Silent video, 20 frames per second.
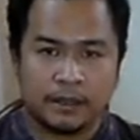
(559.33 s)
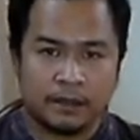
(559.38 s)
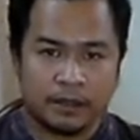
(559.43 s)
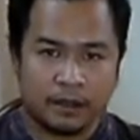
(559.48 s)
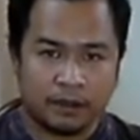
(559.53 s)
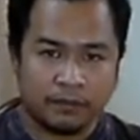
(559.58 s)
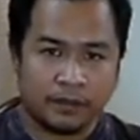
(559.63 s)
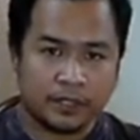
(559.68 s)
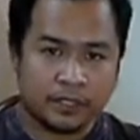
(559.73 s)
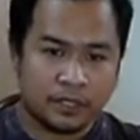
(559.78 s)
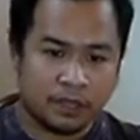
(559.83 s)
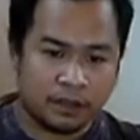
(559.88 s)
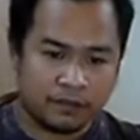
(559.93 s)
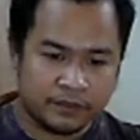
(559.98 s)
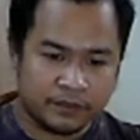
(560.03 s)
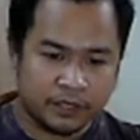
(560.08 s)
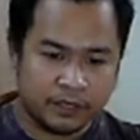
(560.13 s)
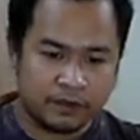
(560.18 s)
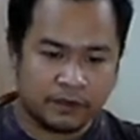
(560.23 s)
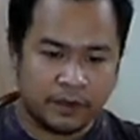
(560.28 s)
of the
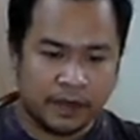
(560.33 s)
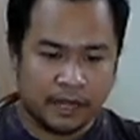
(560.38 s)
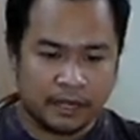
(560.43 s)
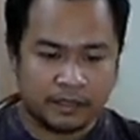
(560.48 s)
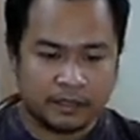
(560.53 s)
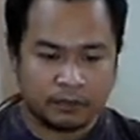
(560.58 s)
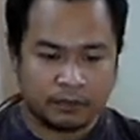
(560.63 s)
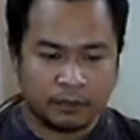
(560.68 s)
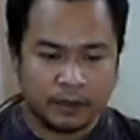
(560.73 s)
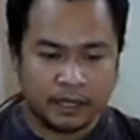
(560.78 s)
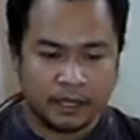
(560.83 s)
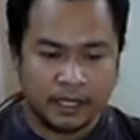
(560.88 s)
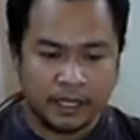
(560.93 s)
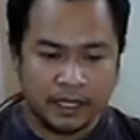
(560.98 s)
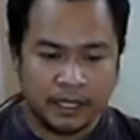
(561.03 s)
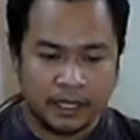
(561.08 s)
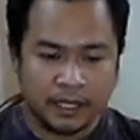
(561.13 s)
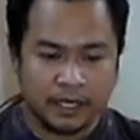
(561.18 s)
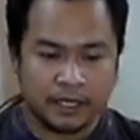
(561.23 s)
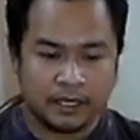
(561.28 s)
softer rocks, while
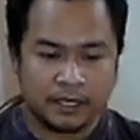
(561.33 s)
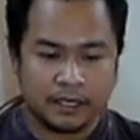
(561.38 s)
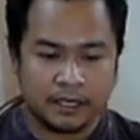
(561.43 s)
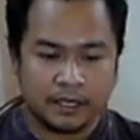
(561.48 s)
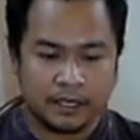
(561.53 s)
here